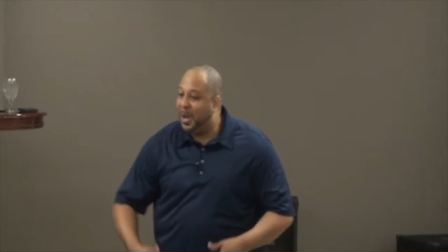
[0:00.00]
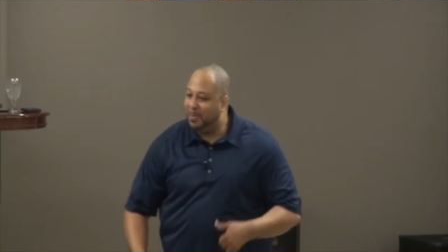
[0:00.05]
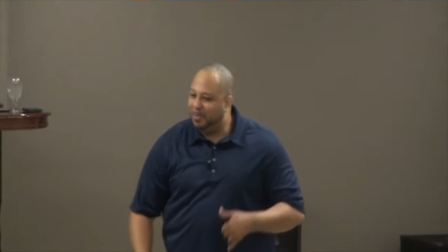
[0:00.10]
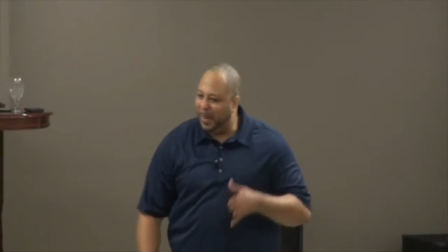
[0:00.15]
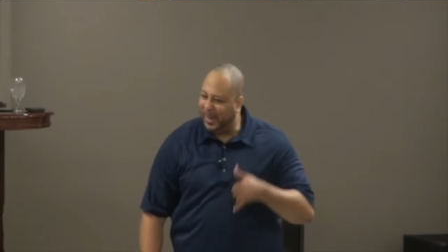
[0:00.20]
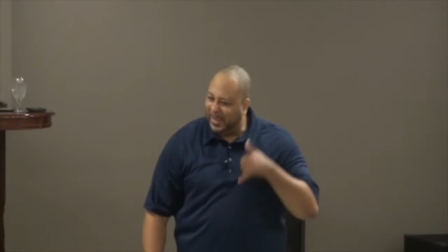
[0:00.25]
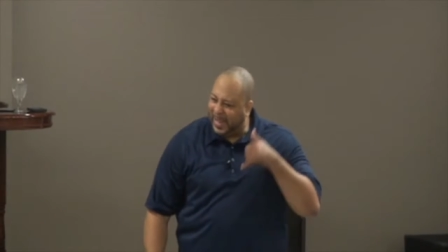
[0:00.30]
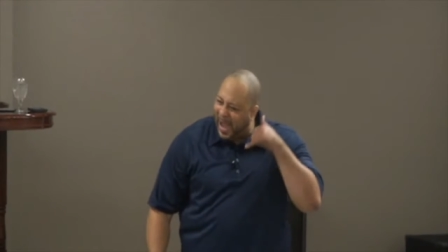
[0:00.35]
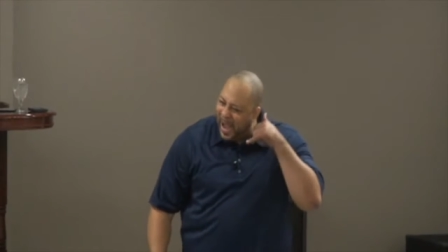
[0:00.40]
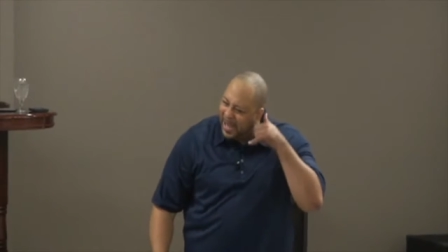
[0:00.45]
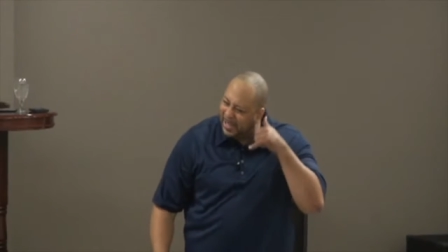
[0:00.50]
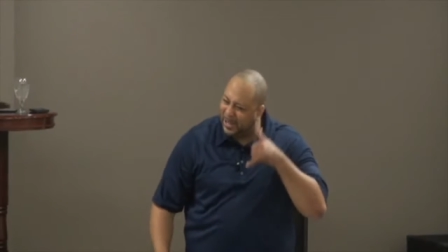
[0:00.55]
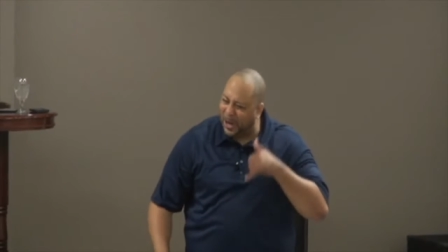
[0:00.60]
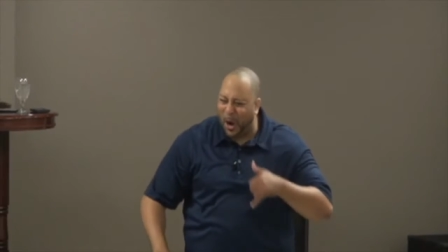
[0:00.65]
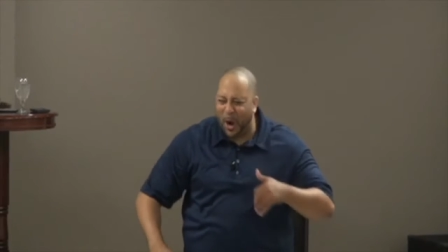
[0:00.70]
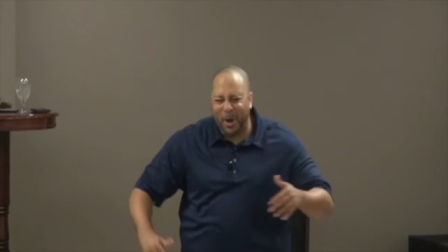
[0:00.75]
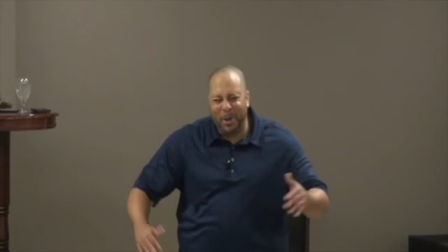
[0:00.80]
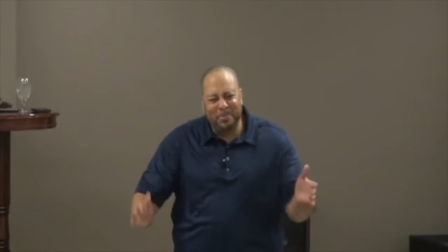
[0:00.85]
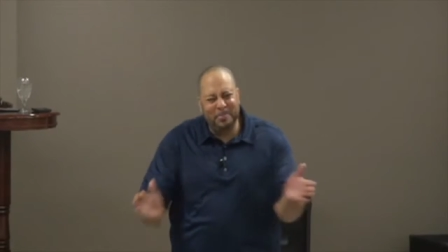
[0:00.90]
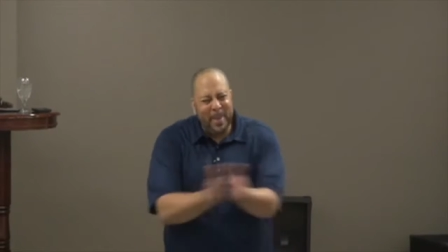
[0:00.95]
but God
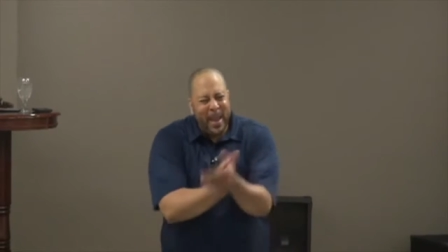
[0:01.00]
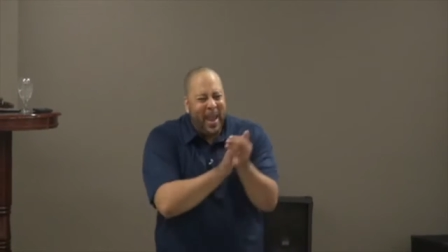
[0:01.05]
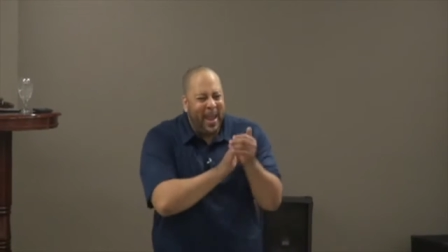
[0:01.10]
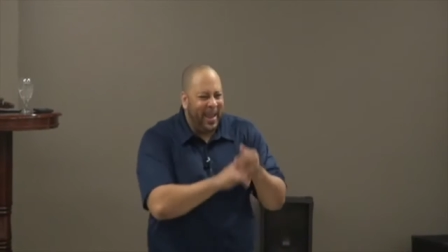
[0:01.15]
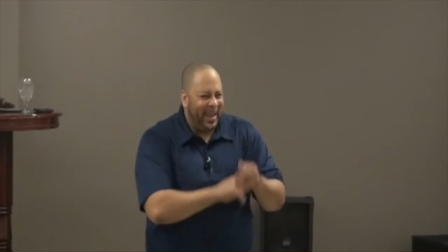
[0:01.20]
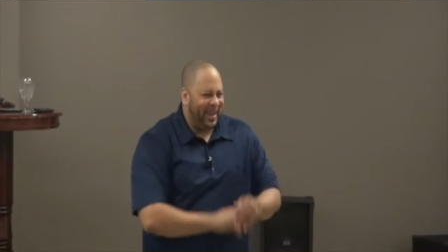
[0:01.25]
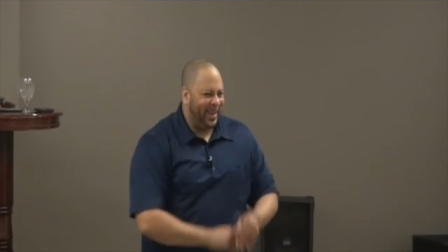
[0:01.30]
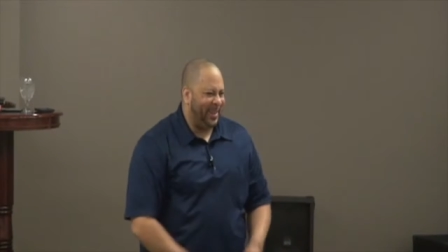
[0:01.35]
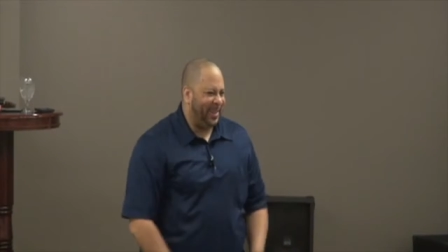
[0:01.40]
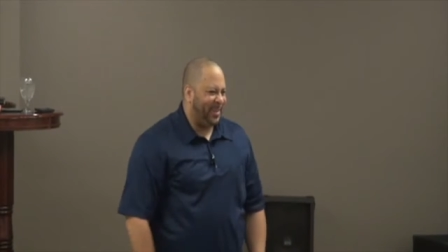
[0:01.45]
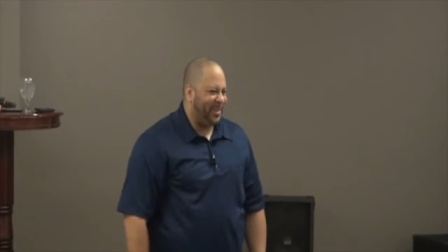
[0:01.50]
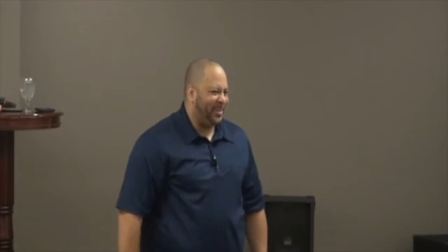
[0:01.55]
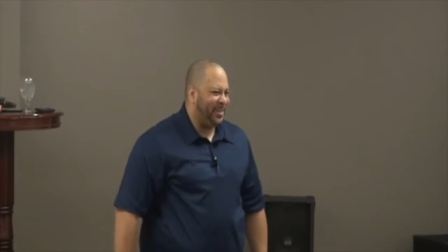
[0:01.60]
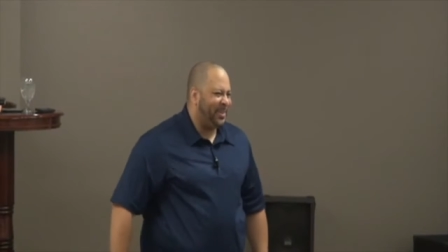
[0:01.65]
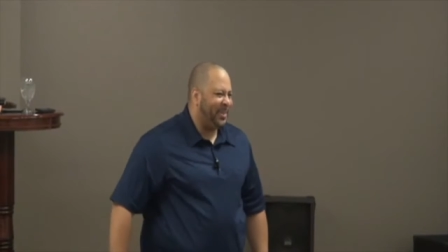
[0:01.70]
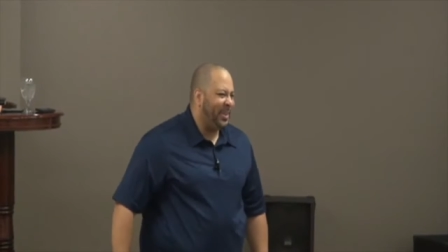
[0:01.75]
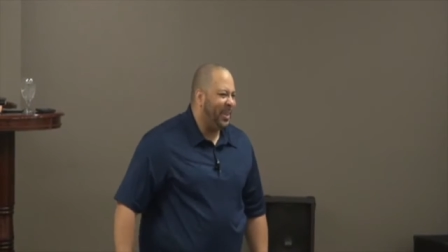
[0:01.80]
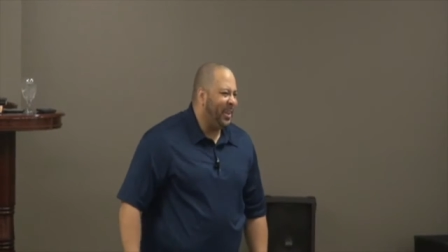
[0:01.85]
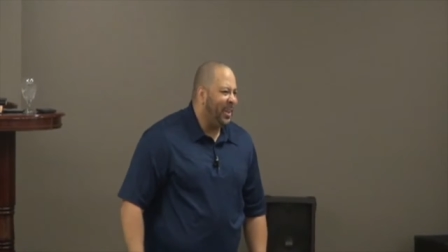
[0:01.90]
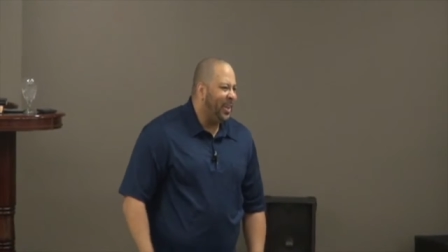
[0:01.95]
called me.
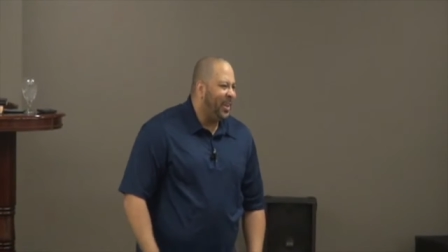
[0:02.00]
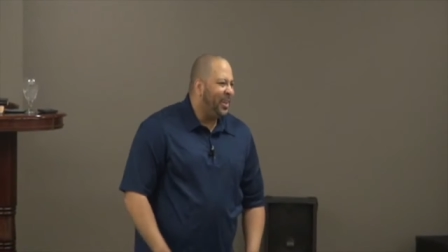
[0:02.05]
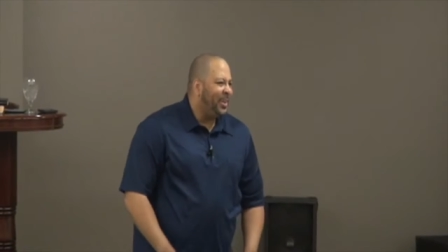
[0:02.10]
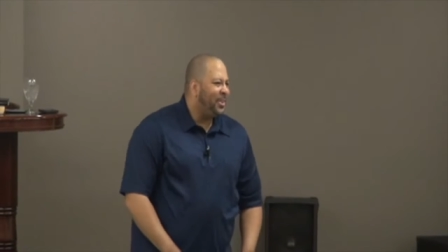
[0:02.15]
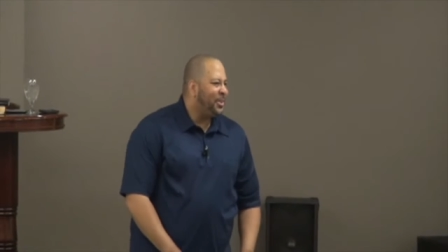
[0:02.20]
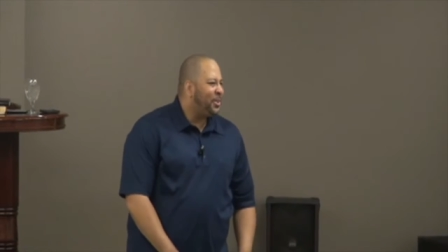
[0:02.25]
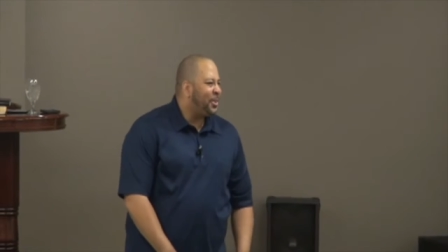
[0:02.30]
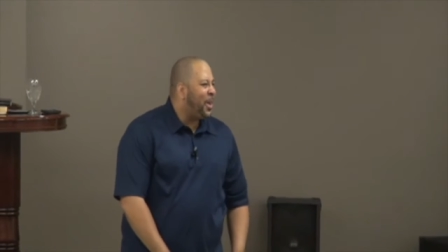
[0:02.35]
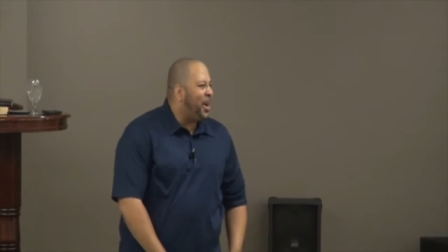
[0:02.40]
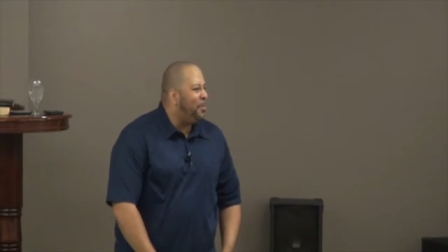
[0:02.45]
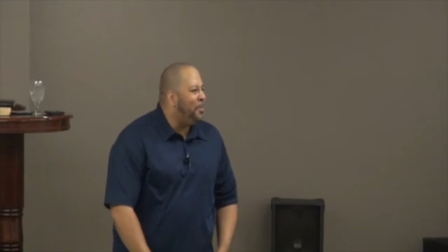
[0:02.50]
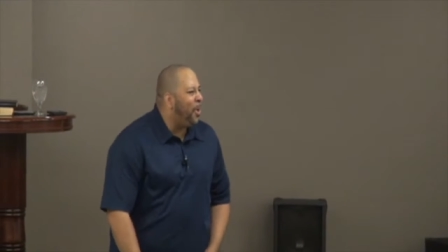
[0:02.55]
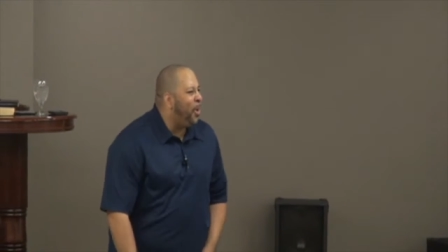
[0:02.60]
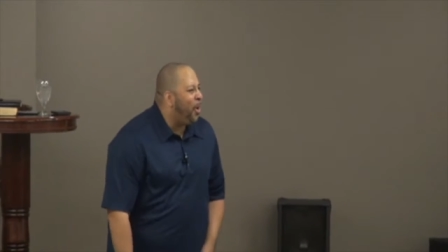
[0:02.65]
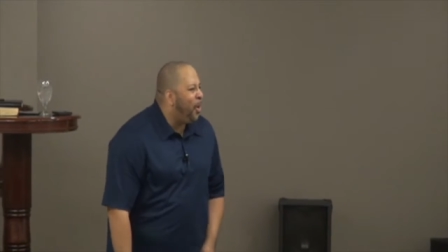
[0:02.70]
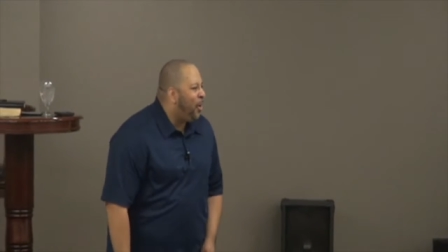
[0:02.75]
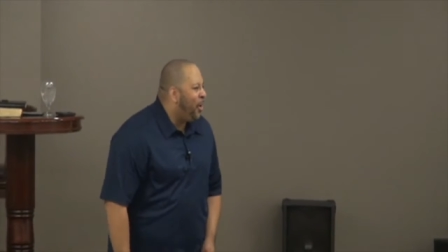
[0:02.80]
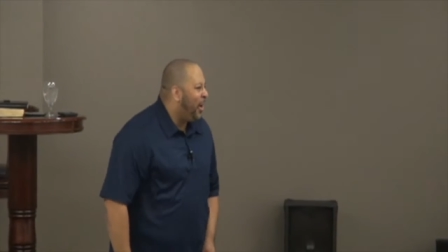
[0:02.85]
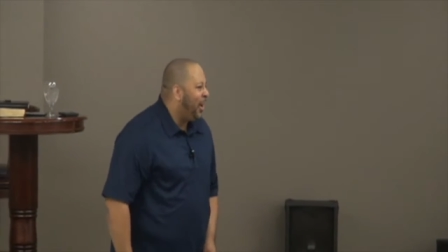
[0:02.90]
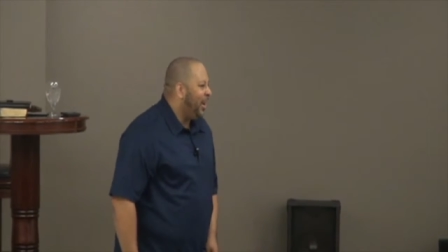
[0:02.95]
Come
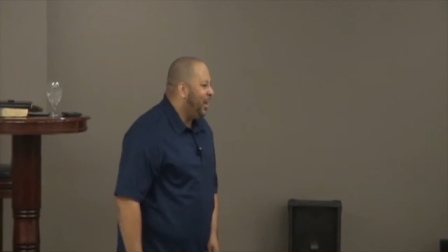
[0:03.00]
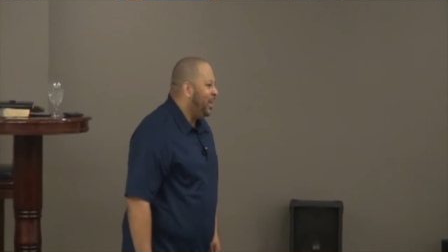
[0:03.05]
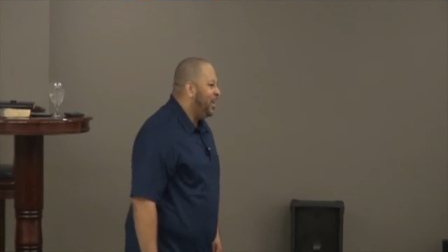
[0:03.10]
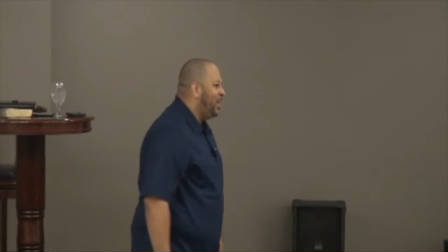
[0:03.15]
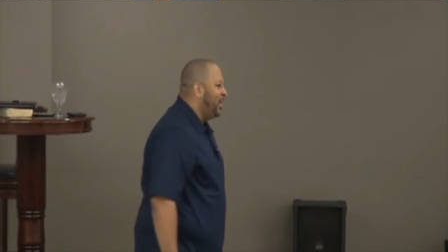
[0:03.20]
on.